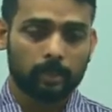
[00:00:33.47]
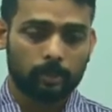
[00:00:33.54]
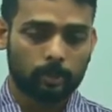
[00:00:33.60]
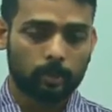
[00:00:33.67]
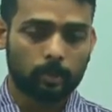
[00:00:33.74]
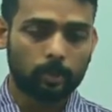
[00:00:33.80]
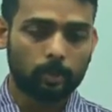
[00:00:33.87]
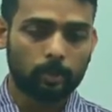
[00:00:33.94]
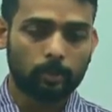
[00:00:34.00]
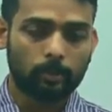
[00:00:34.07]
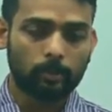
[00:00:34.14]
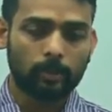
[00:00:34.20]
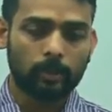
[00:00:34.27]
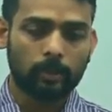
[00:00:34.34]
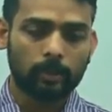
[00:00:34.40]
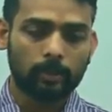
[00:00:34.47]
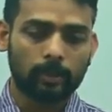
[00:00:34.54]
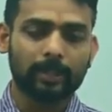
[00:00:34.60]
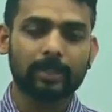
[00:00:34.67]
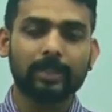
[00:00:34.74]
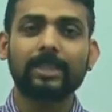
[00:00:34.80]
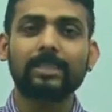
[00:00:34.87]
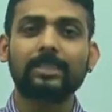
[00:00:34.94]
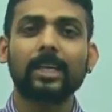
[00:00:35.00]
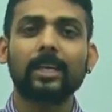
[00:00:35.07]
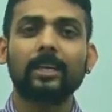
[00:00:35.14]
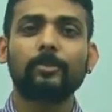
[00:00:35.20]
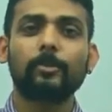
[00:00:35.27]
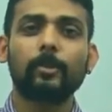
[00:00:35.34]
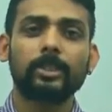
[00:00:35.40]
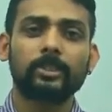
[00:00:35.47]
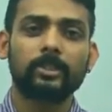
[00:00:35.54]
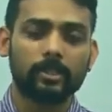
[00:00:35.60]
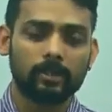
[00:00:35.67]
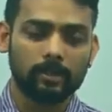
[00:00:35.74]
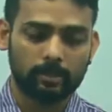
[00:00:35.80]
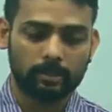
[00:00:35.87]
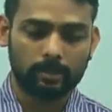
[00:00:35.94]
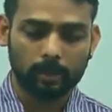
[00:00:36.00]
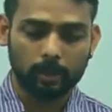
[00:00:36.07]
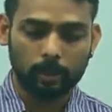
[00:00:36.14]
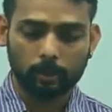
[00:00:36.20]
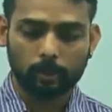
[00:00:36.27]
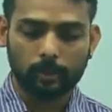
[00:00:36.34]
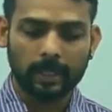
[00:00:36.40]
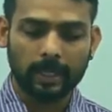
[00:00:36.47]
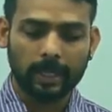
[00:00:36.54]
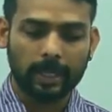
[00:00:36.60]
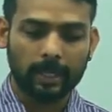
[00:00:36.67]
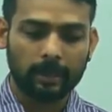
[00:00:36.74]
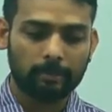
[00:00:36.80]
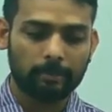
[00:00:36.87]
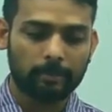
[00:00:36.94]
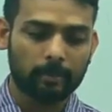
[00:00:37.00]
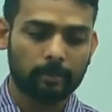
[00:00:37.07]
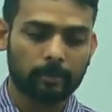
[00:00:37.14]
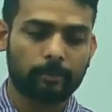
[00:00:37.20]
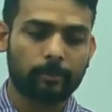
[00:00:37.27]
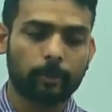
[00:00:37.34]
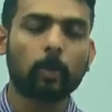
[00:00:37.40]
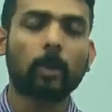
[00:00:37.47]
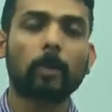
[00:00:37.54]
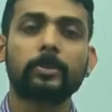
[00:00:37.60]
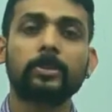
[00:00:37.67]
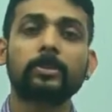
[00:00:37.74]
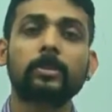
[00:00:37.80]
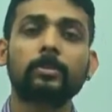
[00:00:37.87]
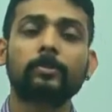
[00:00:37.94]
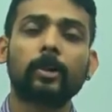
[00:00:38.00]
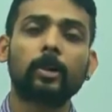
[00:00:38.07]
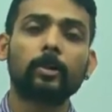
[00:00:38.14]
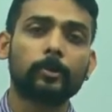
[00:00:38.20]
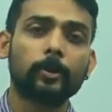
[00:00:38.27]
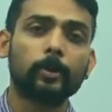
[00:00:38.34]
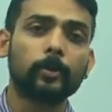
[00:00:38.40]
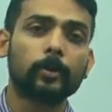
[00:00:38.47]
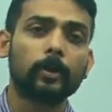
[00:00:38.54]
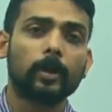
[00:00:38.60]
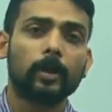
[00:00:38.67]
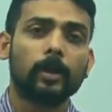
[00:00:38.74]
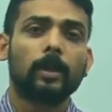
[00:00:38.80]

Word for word: so uh, in these kind of questions you will have a few options in front of you,